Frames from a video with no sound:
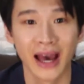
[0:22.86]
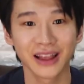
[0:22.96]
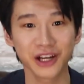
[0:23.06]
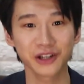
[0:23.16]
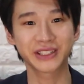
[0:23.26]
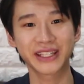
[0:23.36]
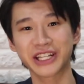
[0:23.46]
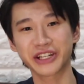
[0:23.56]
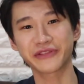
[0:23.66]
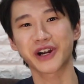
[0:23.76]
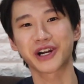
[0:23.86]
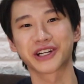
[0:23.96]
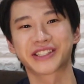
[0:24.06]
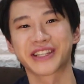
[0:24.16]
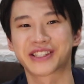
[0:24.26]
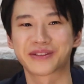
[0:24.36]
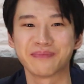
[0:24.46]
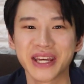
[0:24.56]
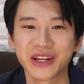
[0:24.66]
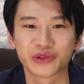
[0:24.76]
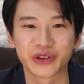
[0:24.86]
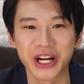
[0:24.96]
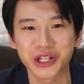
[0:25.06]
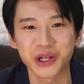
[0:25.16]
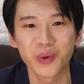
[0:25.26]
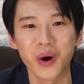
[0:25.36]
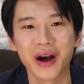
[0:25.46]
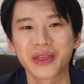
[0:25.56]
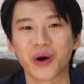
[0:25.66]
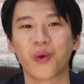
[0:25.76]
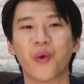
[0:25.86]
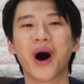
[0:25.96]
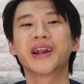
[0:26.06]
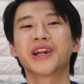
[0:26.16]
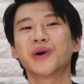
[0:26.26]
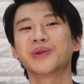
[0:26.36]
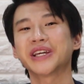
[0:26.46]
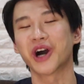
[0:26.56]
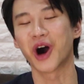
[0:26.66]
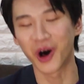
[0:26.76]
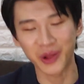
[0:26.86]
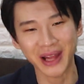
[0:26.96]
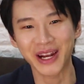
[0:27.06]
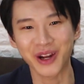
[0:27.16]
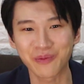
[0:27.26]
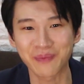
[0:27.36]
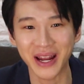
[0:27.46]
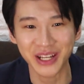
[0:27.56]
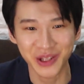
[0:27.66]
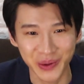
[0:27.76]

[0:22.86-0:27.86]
Hello Digiverse! It's me, Richard Juan, the one and only online opa ni